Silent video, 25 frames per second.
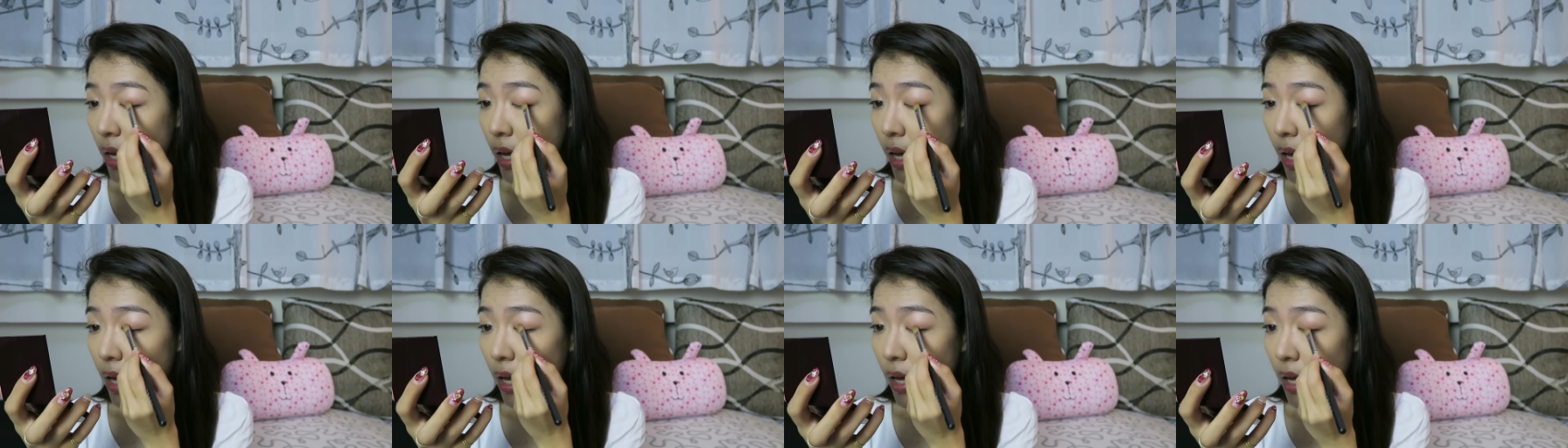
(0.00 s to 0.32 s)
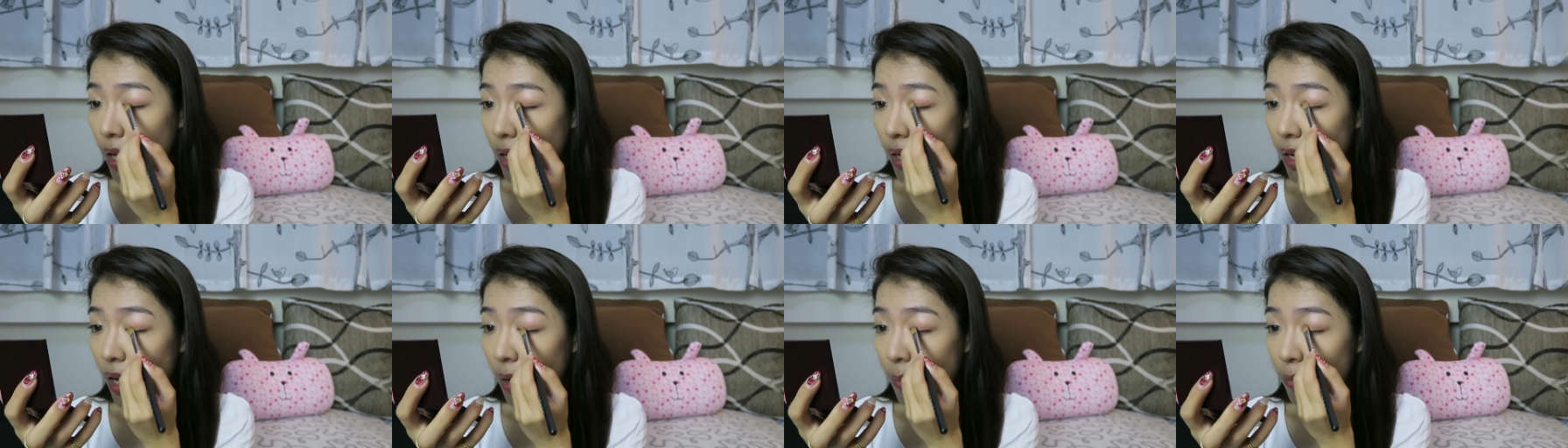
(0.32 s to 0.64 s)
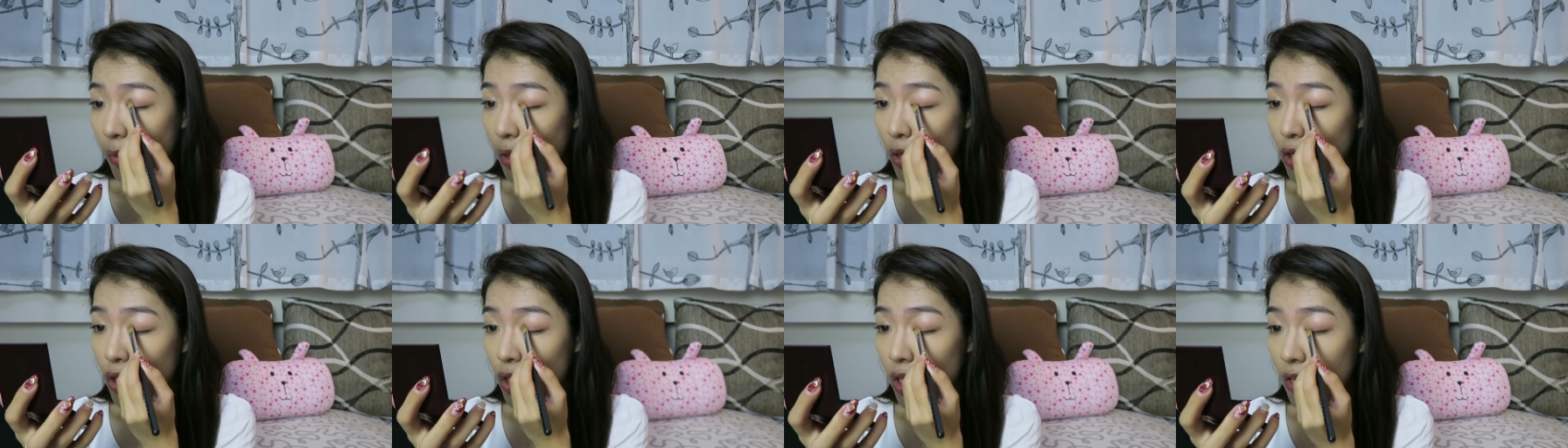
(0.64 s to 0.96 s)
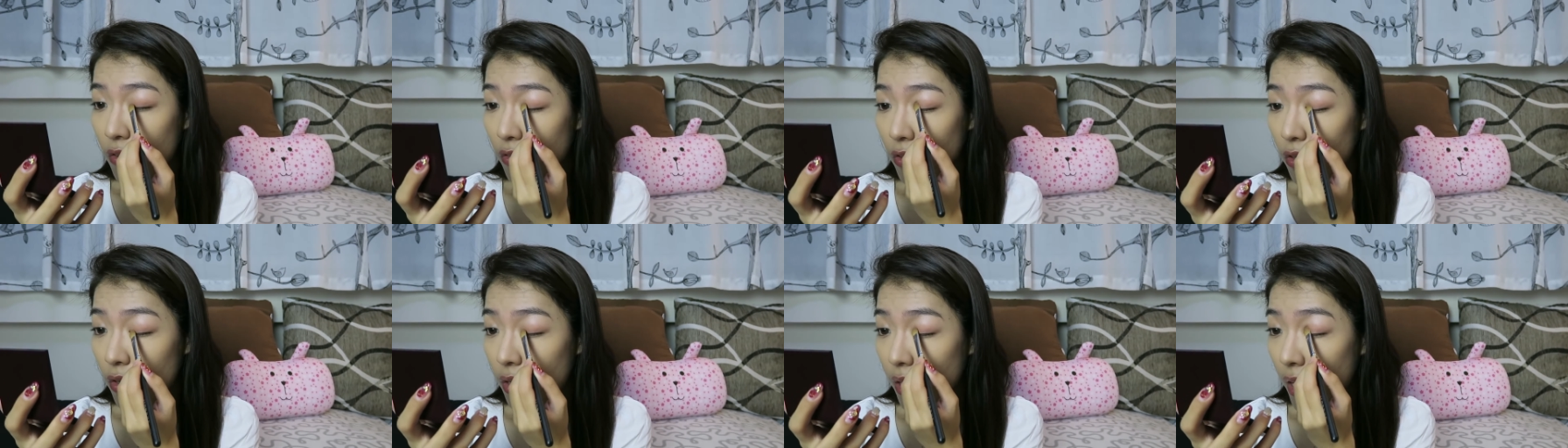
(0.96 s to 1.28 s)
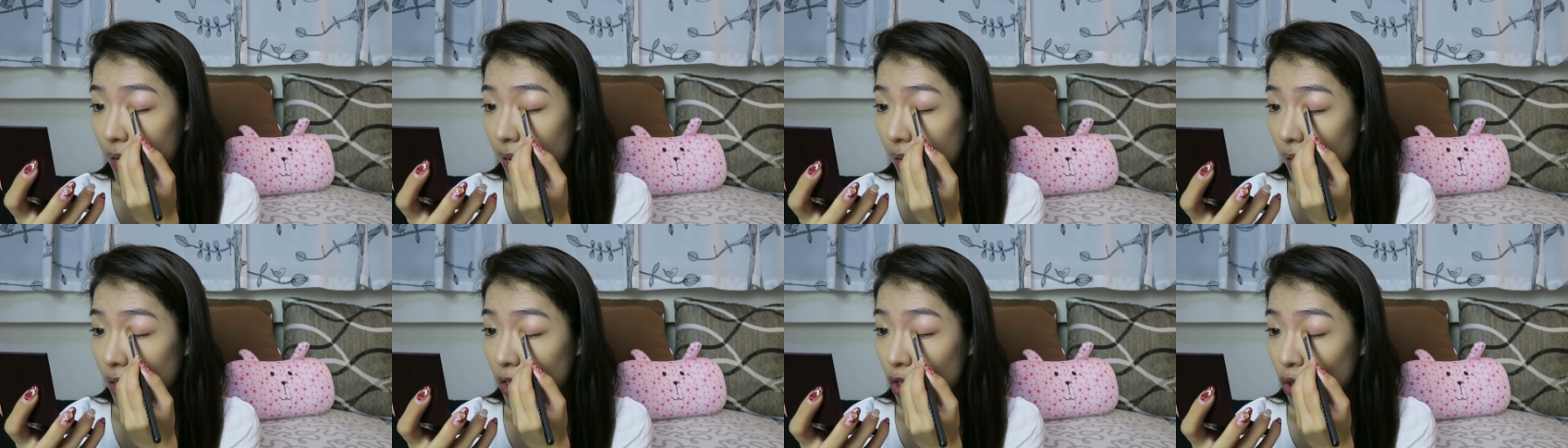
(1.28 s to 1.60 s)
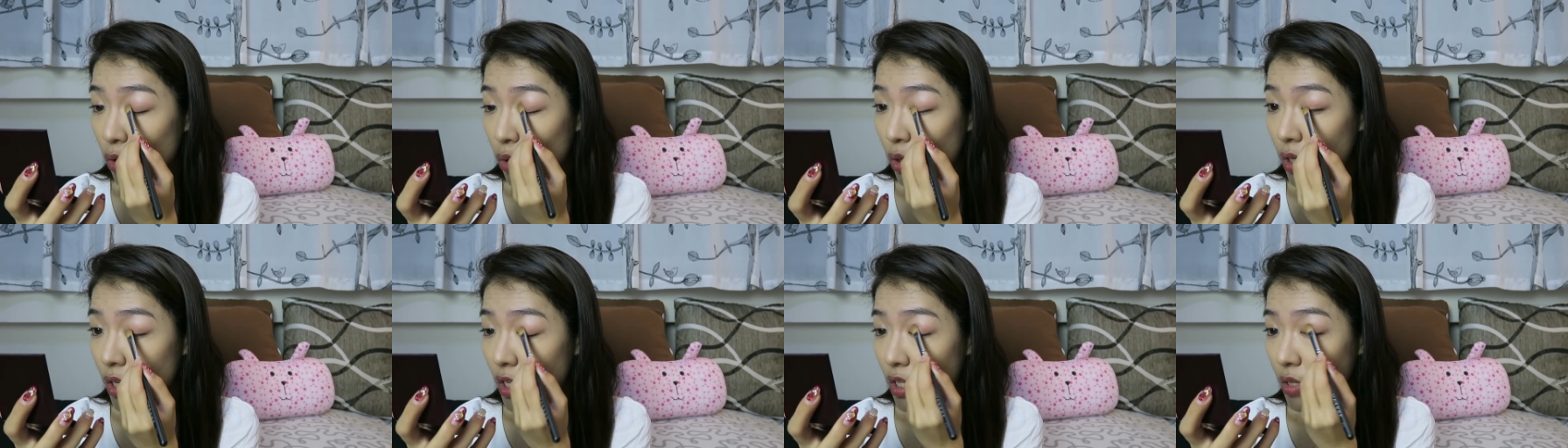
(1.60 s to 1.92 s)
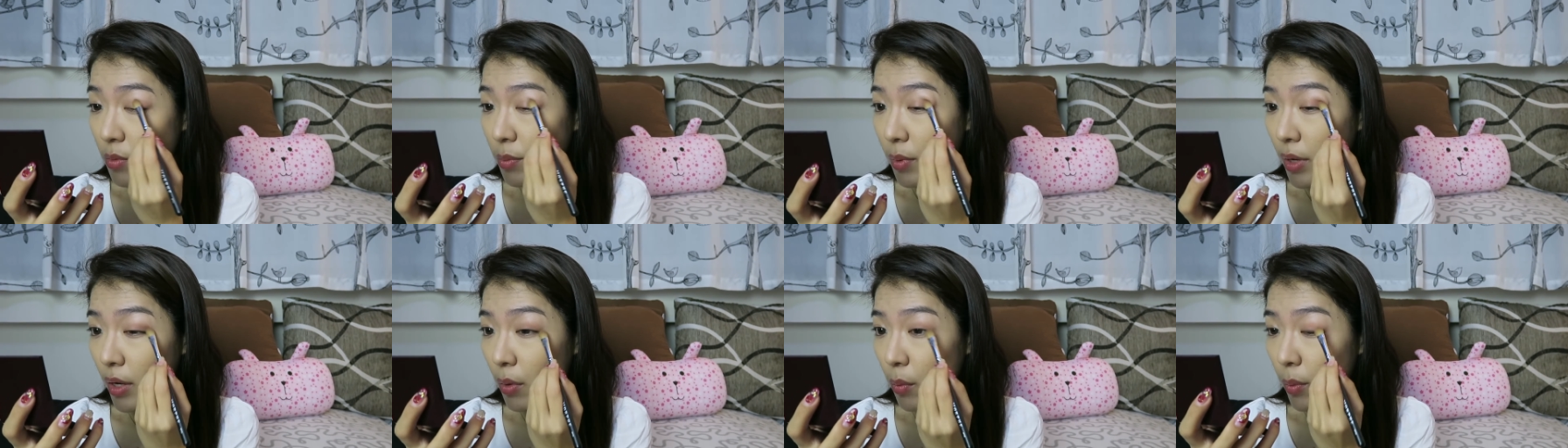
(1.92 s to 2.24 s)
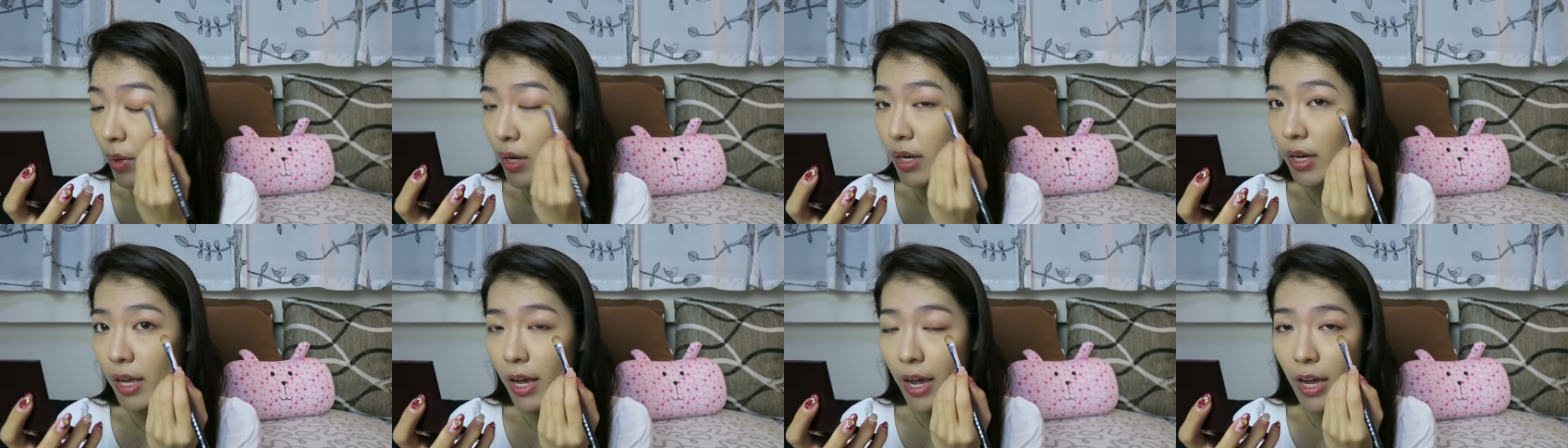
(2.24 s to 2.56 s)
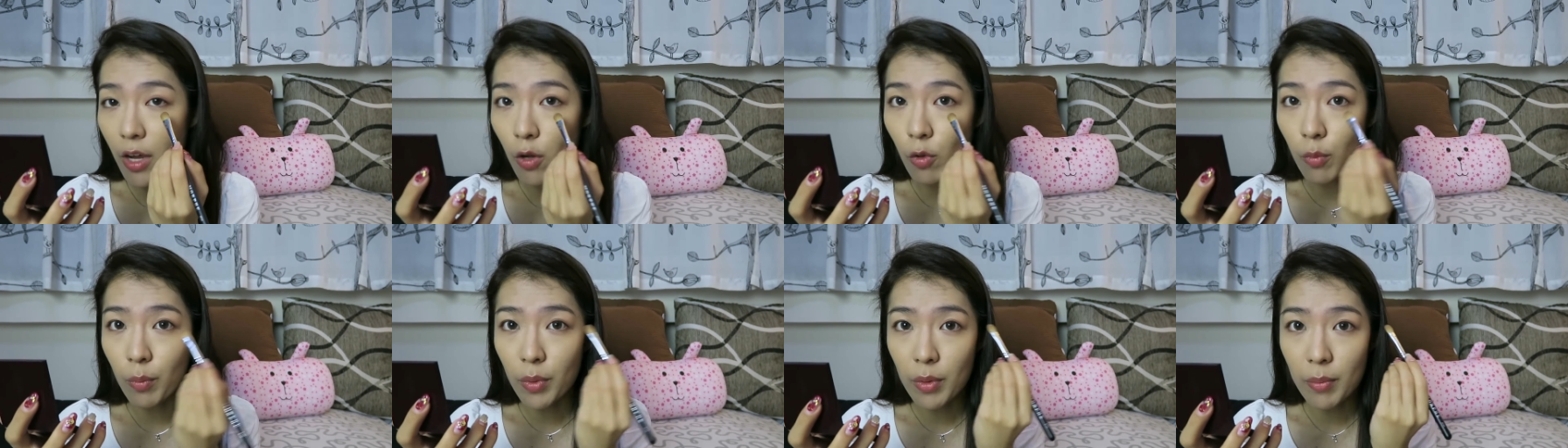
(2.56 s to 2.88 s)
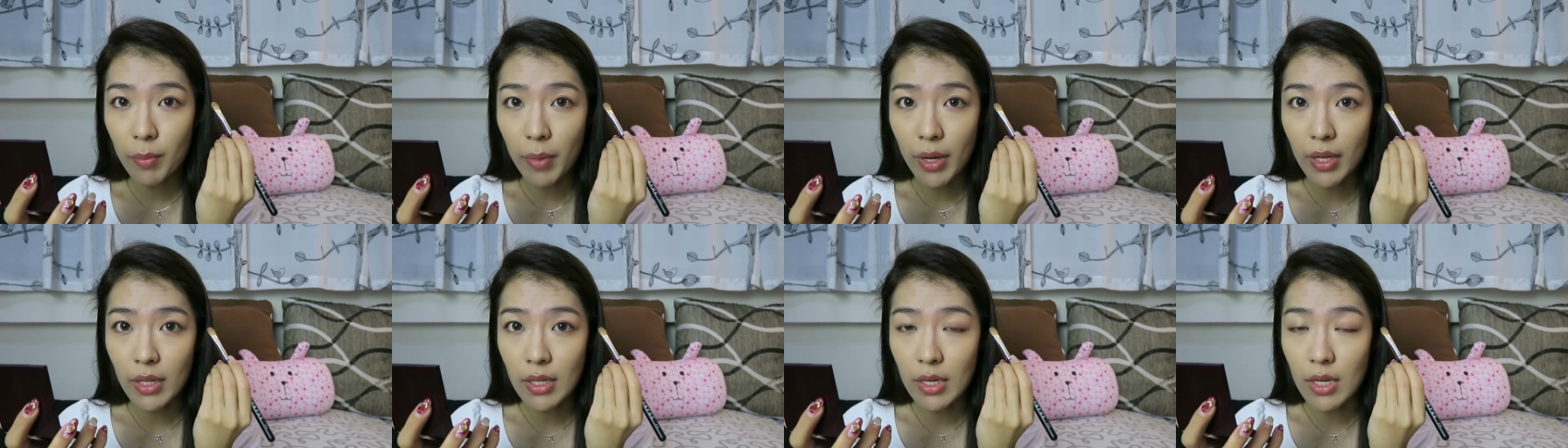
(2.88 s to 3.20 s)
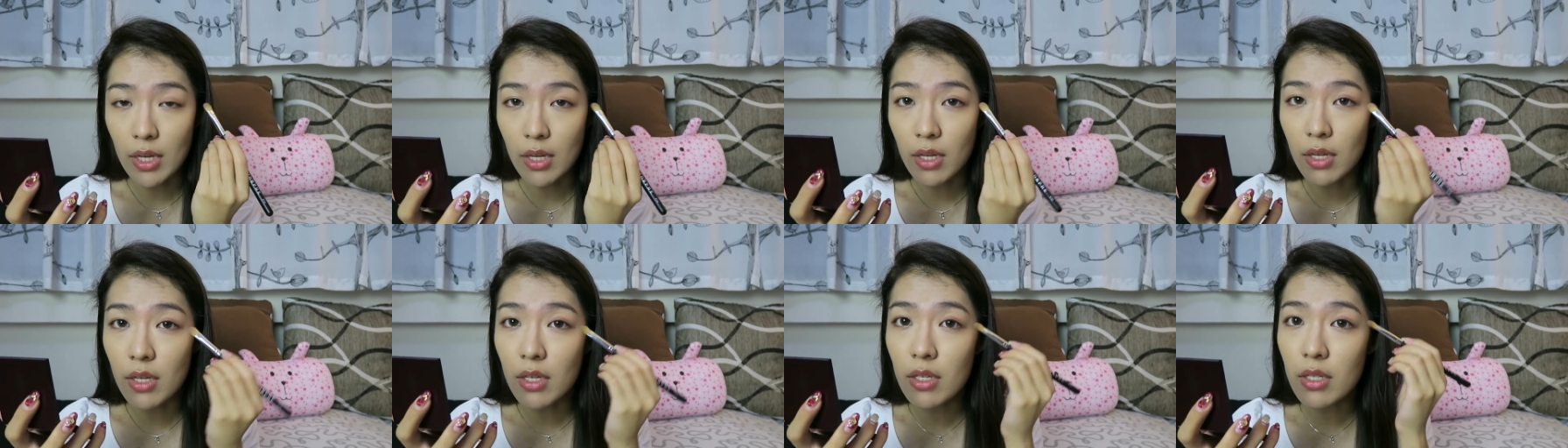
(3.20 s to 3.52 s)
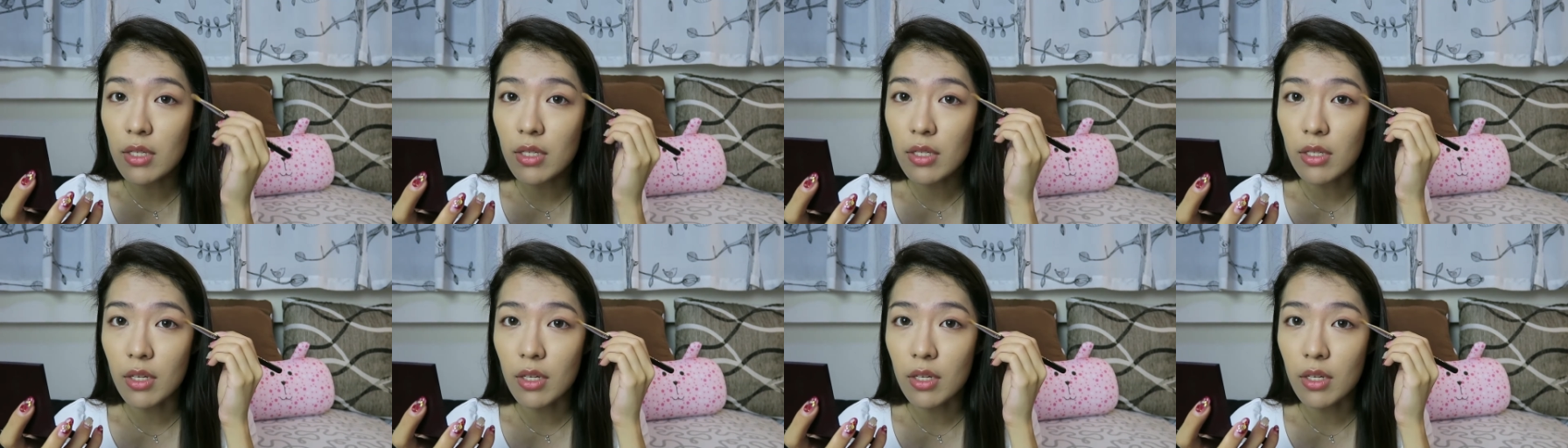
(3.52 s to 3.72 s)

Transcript: And I'm not sure if you guys notice, but when I open my lids,